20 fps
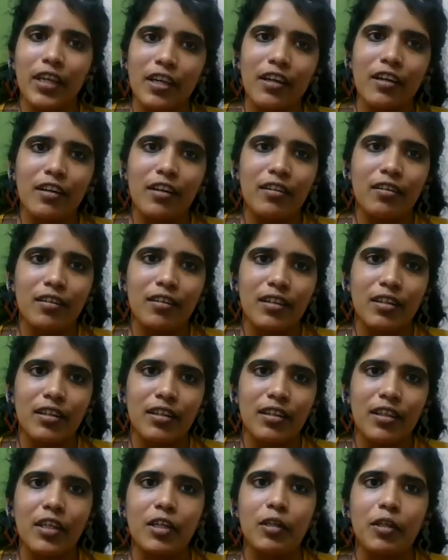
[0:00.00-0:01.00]
are
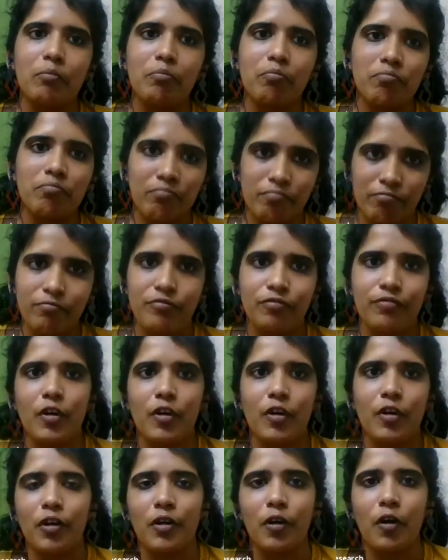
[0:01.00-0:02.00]

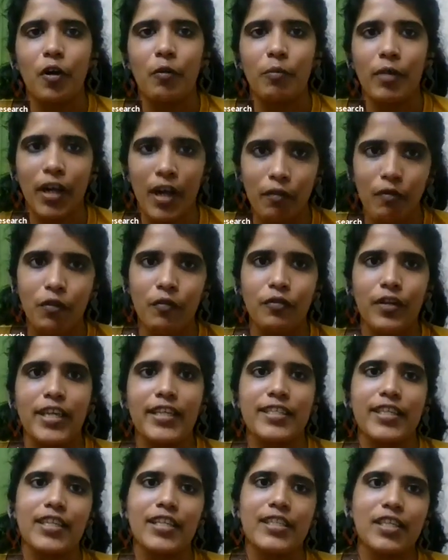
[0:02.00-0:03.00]
on behalf of
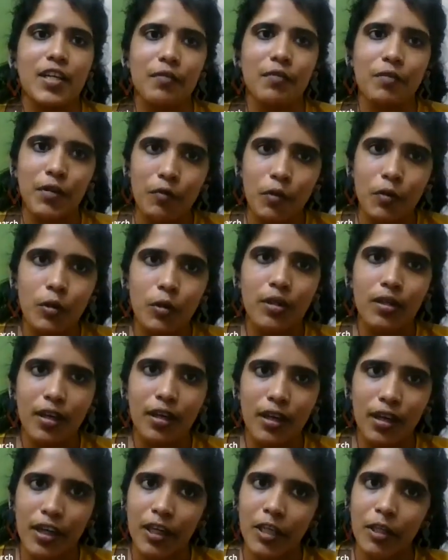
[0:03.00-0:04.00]
KCHR, we would
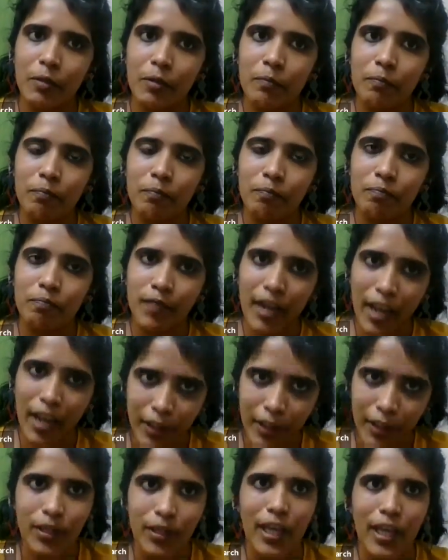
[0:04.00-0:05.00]

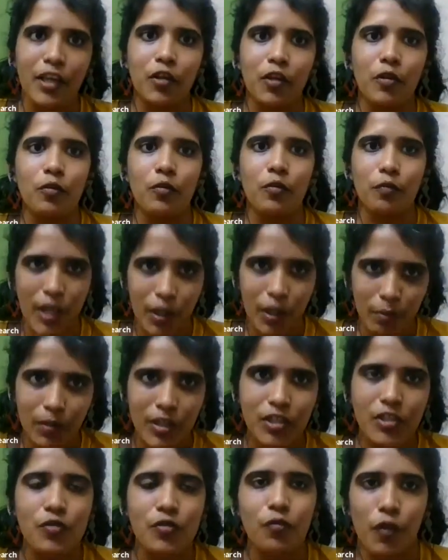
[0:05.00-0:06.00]
like to thank you very
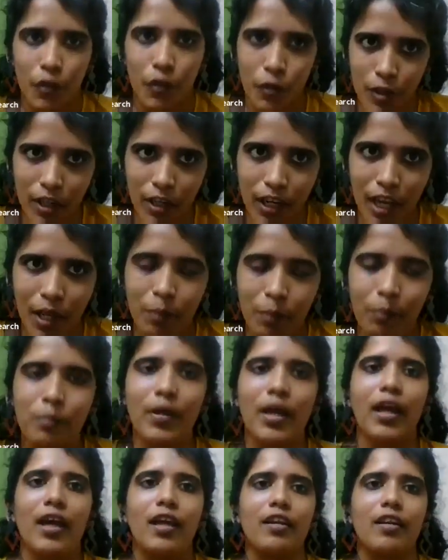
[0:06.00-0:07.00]
much for your time,
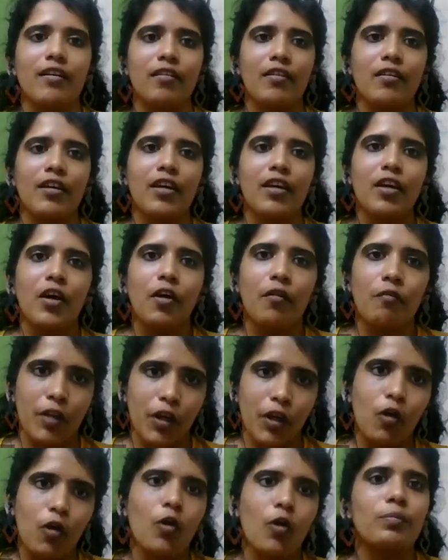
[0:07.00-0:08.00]
and we
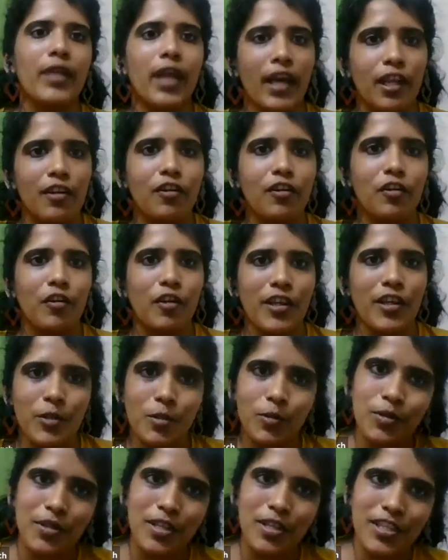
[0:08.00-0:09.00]
hope that your
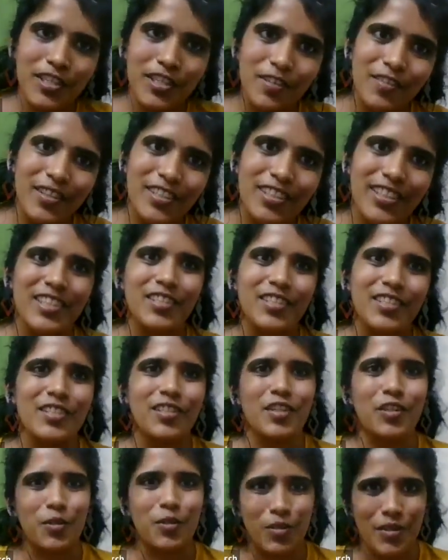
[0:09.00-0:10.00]
association with the
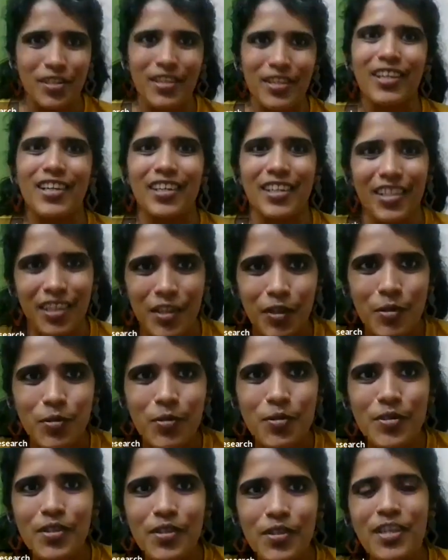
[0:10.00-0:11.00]
institution
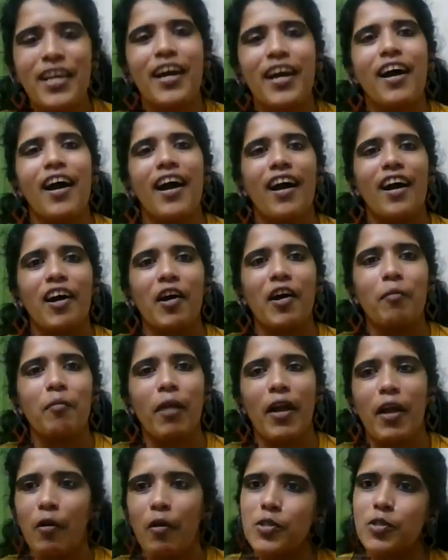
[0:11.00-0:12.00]
continues.
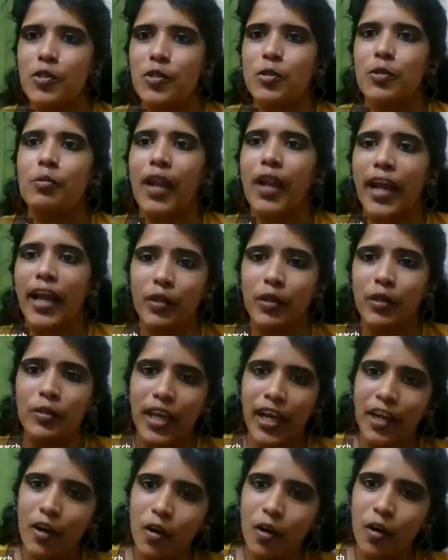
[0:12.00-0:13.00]
I also like to
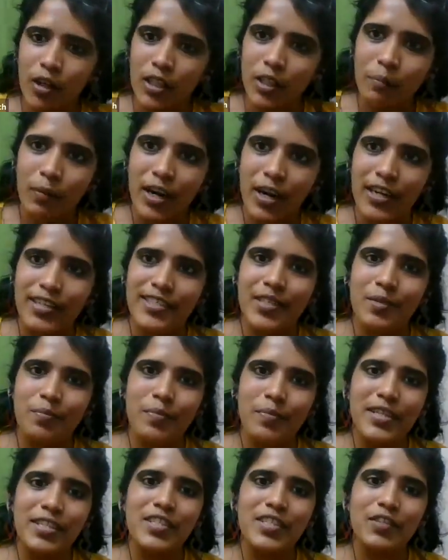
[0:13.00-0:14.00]
thank all the
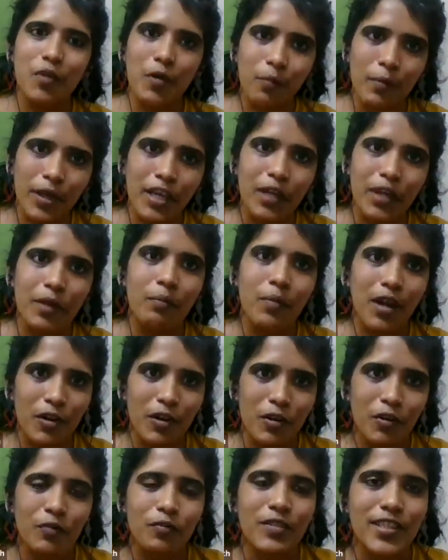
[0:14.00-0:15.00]
participants for being part
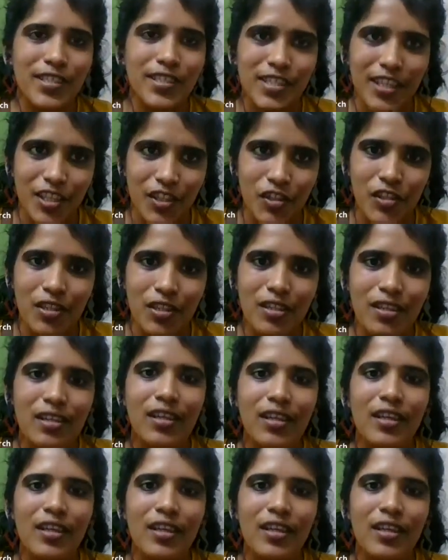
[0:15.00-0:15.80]
of this session.